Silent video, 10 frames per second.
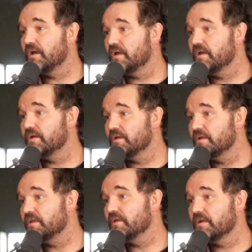I
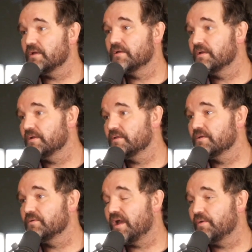
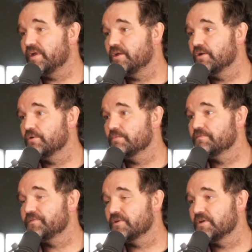went home
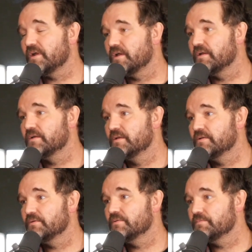for
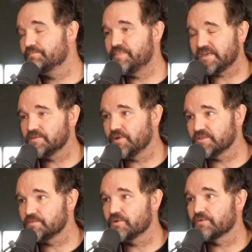back to
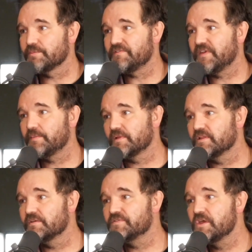Baltimore where my family
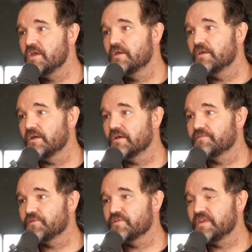lived
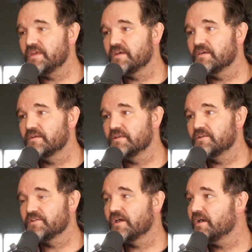for the
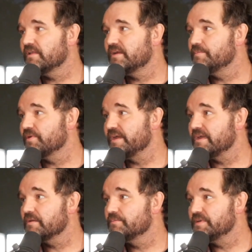the holiday
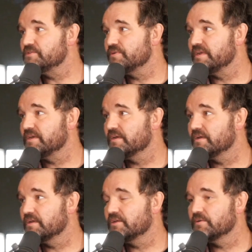break between
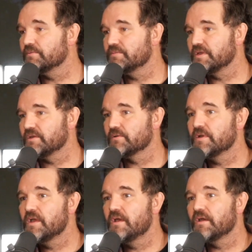and
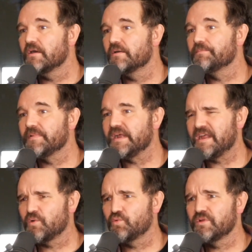I
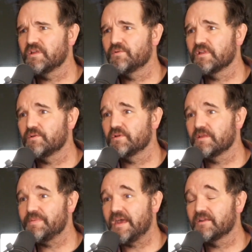had a really, really, really
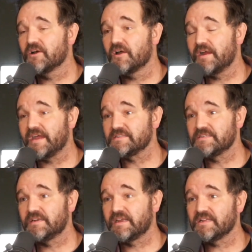bad car
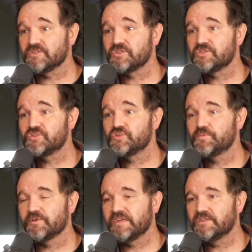accident. I got super